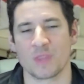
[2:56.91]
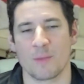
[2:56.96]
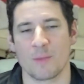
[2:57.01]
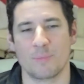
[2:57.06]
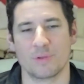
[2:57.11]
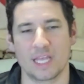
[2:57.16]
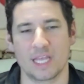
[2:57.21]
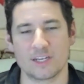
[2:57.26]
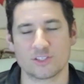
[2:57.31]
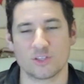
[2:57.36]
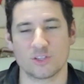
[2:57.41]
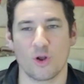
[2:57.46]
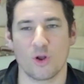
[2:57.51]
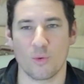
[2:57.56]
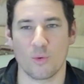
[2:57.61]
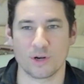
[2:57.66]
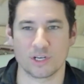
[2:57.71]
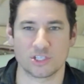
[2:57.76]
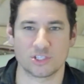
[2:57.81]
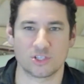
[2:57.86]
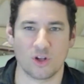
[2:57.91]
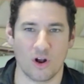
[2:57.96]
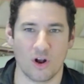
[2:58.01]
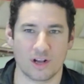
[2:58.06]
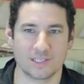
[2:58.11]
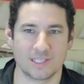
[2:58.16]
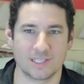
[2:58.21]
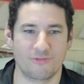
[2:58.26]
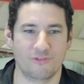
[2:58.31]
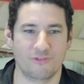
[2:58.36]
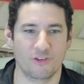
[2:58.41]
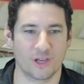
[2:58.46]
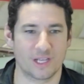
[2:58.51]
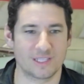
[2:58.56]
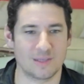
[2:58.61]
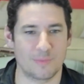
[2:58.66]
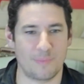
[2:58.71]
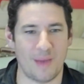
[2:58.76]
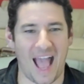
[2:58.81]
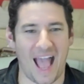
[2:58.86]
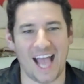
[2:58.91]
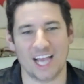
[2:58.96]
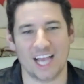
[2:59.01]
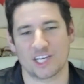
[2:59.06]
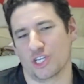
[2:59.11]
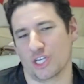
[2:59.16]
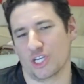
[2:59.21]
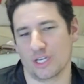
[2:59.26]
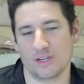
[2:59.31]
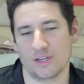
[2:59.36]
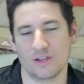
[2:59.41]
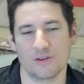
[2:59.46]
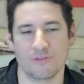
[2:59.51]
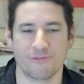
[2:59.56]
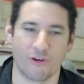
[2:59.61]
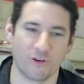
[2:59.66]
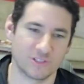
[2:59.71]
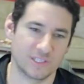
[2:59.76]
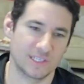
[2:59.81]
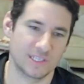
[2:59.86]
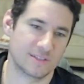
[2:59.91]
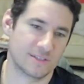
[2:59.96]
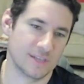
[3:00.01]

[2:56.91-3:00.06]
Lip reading: but they just don't know where to start because they feel like it's a passion versus,